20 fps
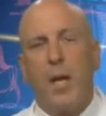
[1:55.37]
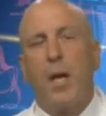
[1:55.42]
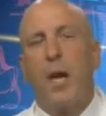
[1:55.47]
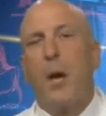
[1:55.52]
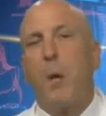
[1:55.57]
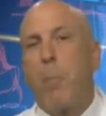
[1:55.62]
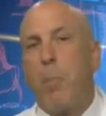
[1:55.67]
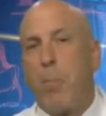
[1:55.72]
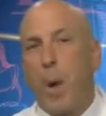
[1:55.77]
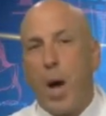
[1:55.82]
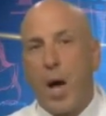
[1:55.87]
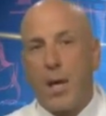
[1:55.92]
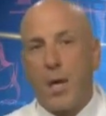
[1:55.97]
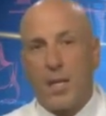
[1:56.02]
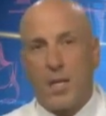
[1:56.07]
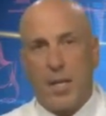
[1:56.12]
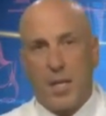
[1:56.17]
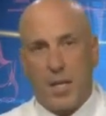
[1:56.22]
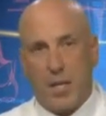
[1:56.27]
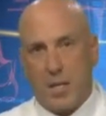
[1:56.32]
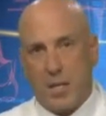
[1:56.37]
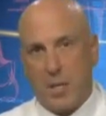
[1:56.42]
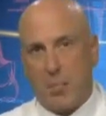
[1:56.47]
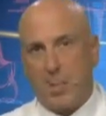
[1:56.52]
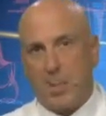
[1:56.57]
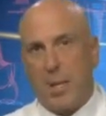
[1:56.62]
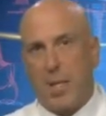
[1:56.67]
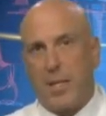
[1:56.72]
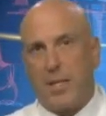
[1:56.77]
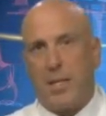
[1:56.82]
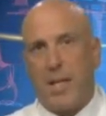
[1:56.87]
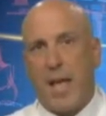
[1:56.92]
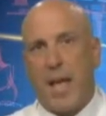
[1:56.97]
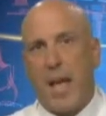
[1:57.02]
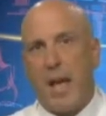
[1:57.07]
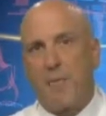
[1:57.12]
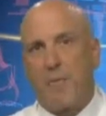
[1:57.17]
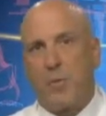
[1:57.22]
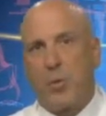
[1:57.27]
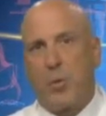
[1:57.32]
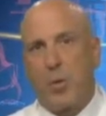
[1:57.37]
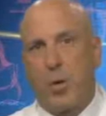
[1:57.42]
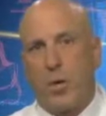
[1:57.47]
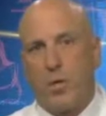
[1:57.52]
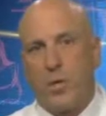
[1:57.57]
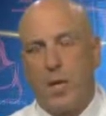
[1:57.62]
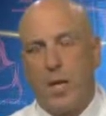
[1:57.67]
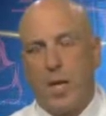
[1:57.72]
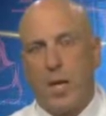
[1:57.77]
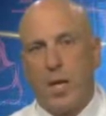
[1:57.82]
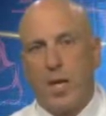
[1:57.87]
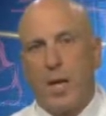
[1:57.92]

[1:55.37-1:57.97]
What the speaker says: bonded into place afterwards.